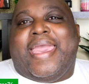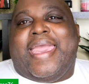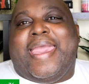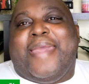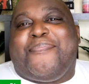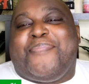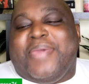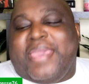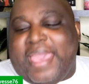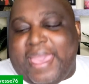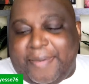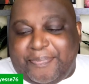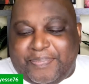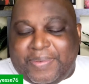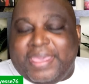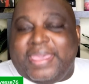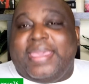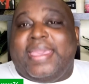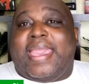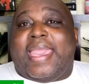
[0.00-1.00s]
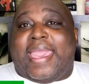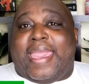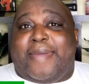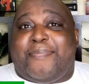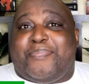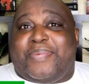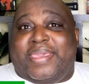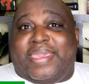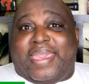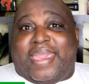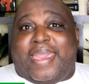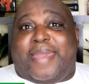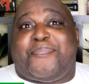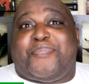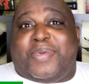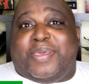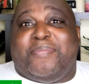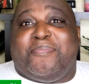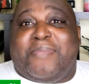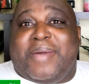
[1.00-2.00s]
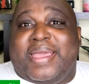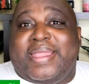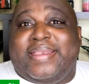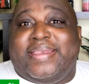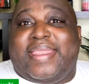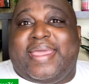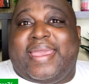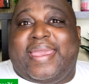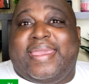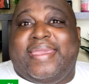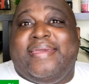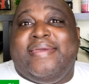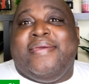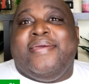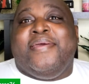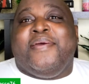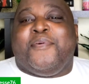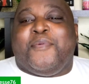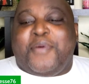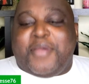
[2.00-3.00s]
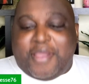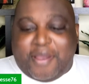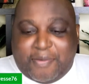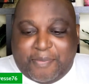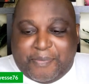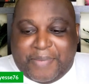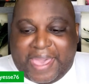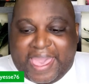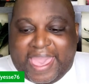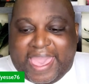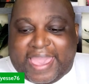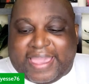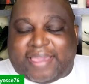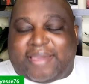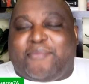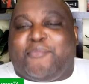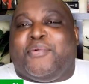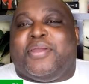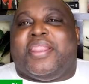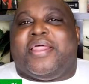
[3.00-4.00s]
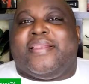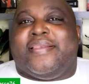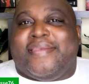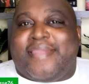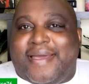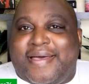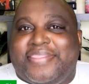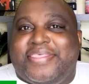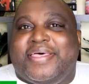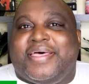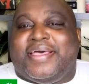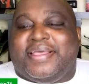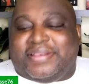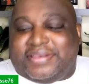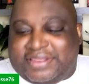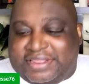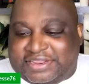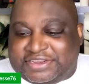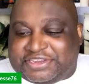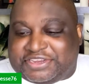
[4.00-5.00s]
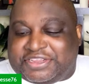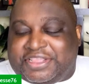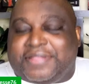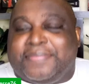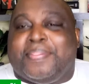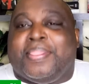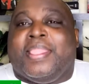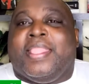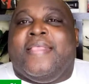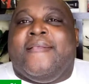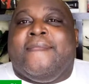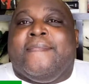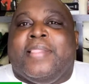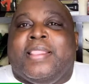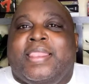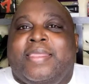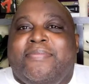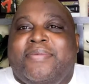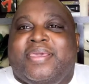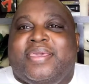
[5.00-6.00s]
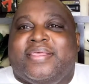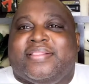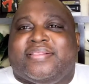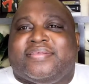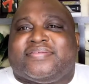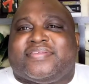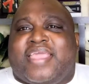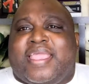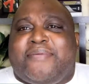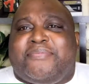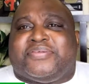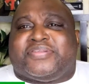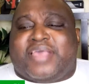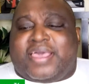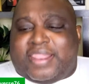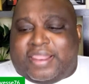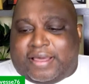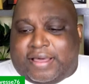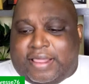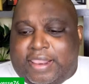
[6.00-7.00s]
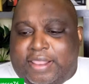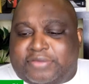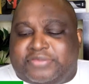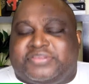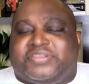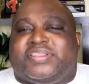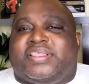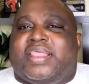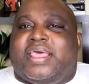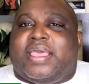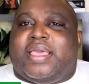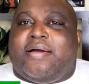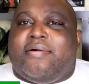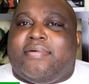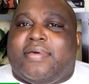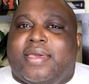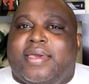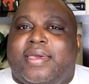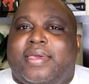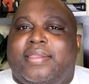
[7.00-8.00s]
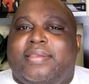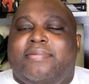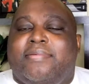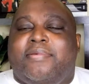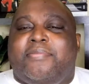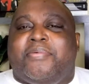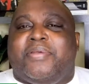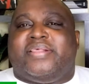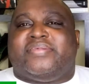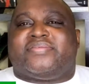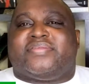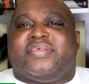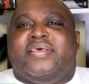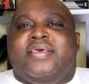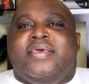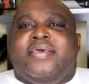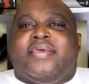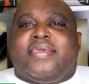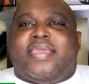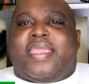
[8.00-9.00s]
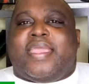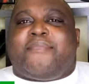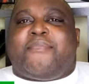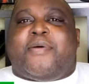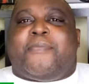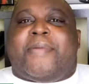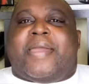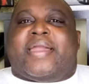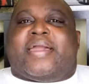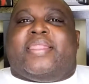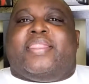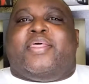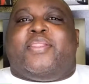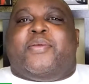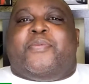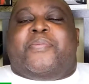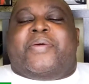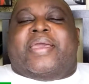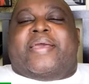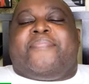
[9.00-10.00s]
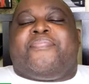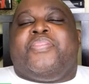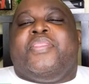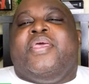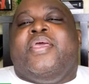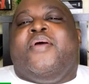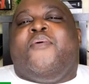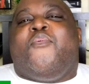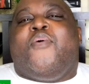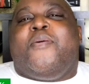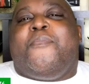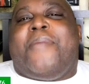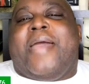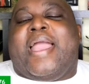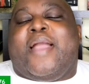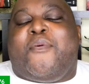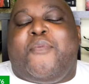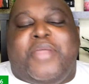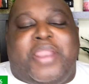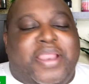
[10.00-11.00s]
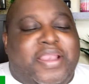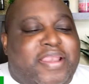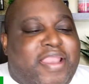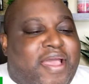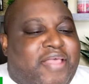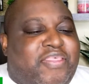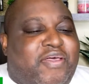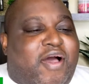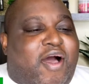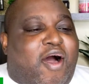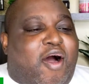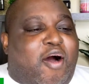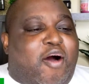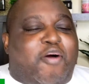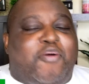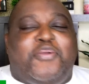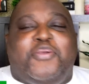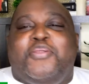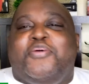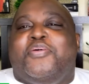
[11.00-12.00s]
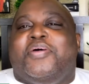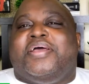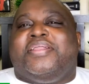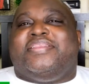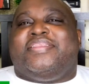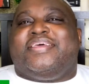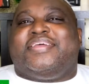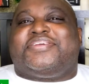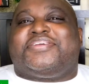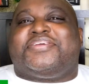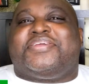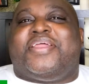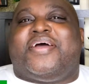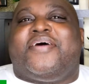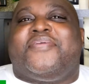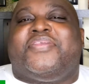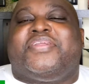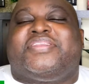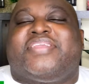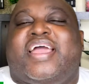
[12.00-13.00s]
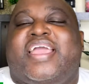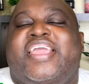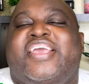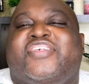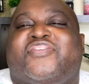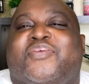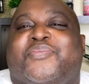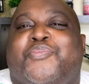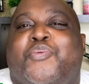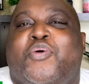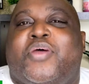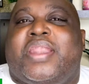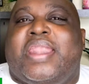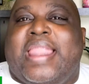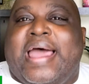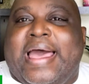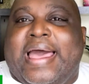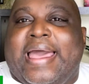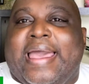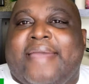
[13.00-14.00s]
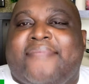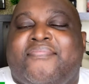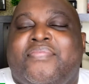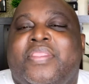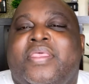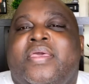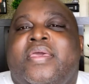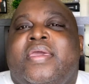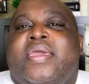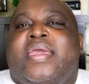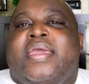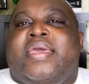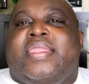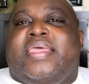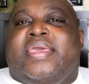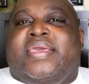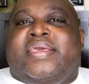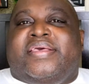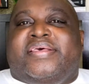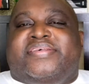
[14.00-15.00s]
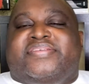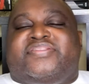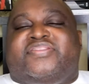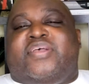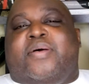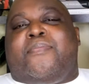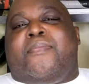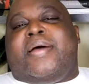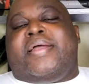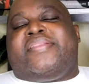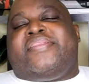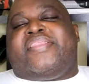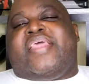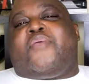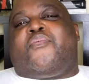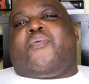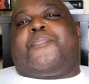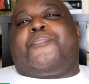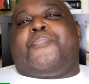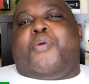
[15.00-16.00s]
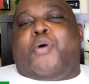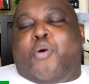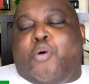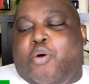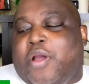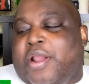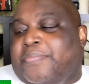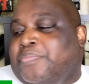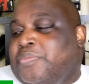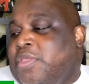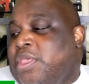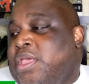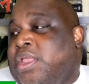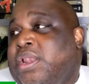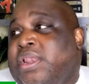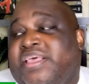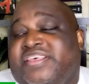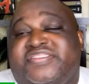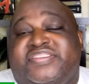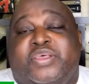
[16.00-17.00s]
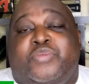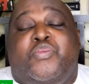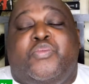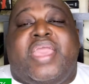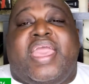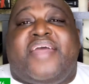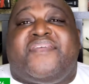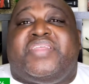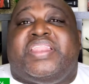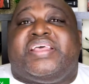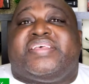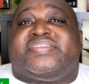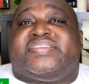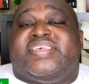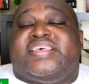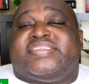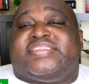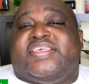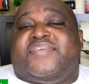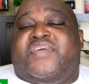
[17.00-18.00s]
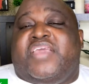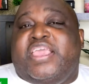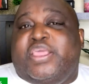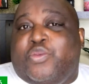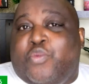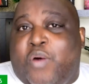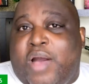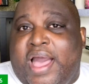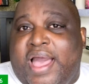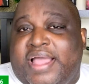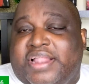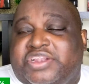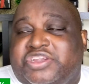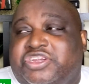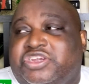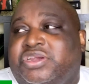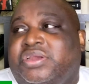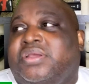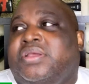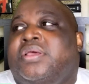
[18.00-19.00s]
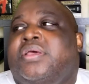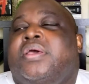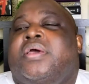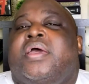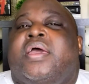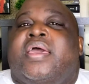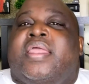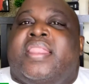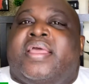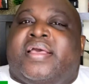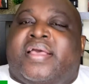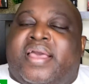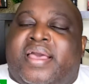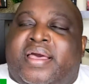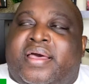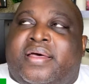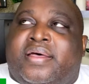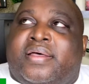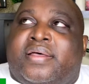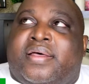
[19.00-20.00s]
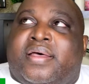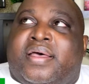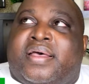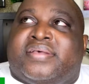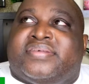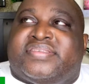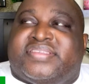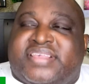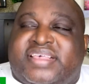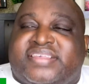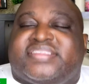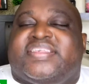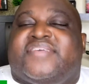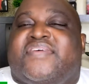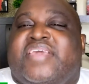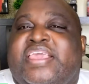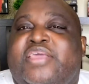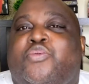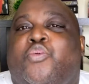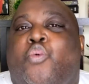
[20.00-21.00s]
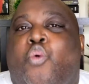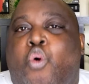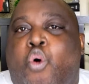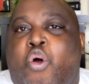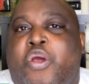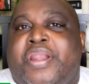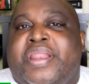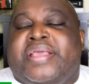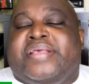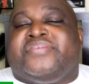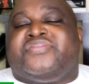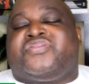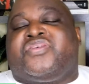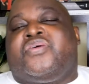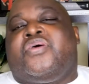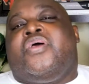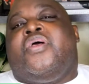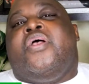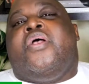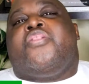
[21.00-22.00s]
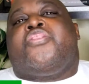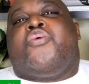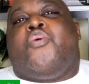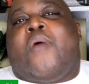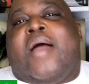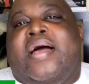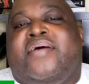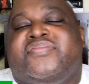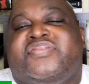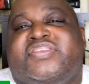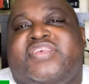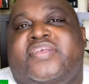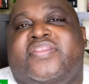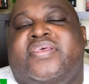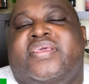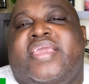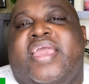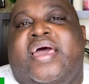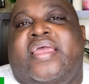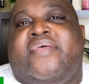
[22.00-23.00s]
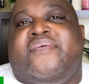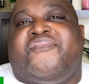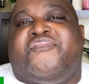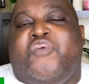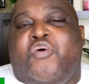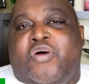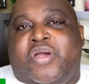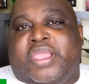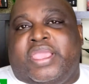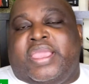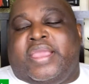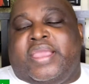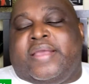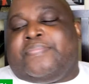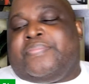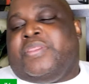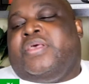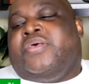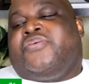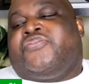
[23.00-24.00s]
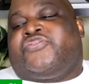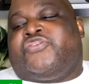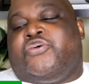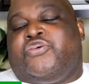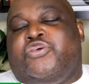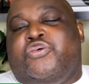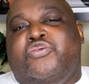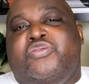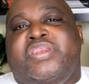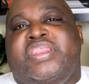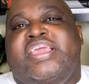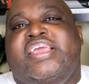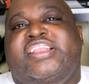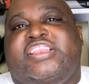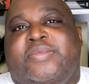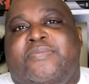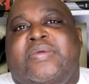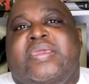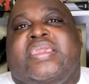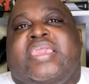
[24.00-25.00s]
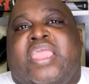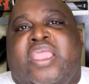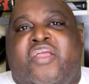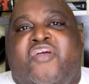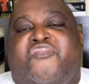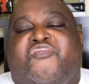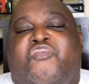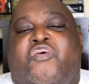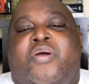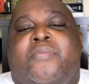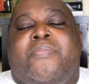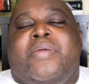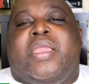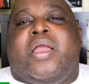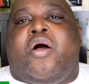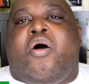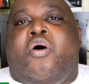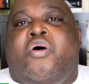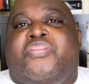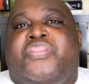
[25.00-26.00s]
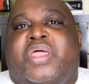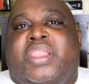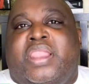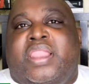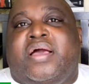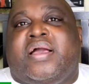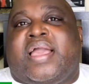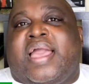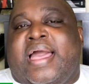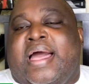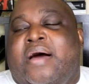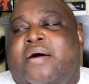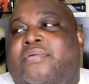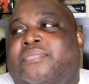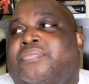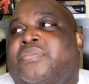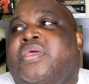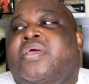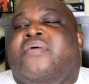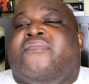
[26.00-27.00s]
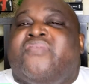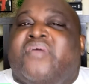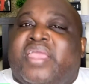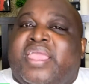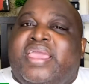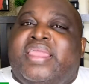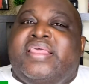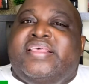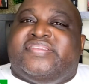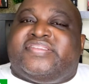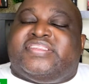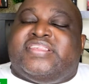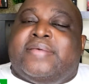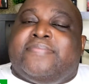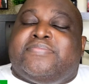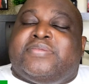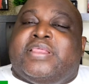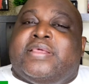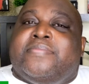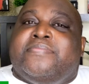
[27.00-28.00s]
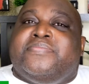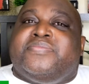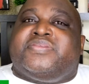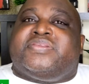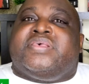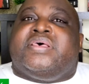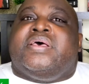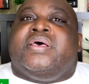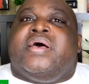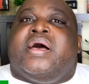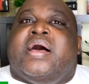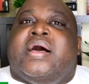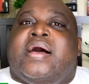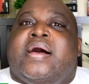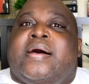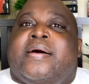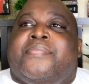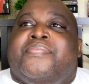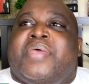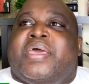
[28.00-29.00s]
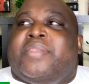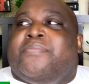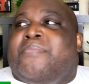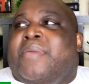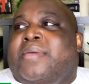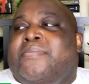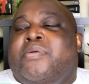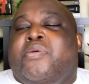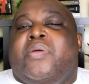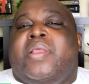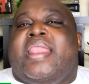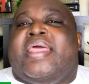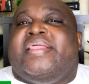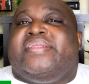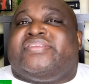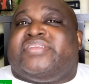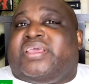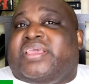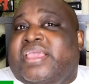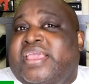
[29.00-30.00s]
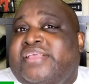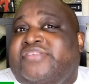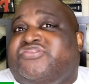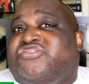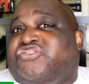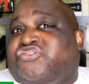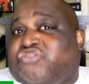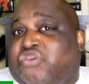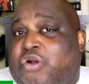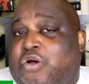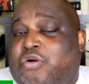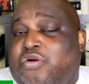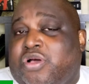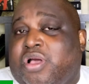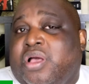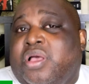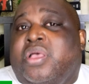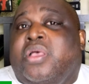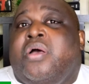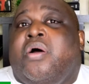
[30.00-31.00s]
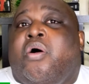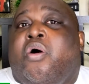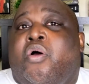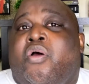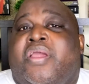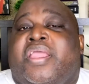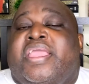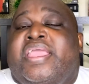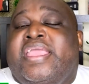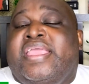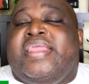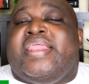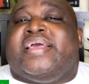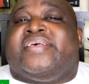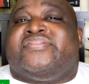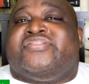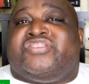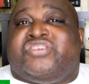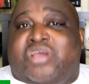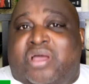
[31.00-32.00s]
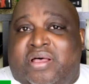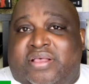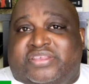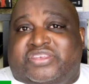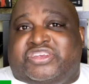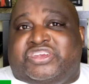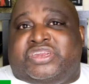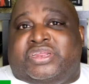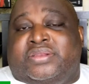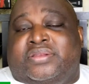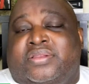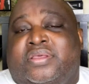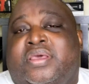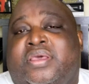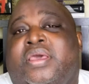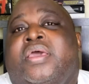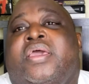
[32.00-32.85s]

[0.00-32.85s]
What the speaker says: Happy Monday. We are back with another edition. Let me get this camera's kind of close today. Okay, let me bring this camera back a little bit. We're back with another all new edition of the Tyesse Report Live. It is the Monday Report. Listen, we have an excessive heat watch and excessive heat warnings throughout Southern California. So you need to be careful and be on the lookout for any symptoms that may be related to heat stroke or heat exhaustion.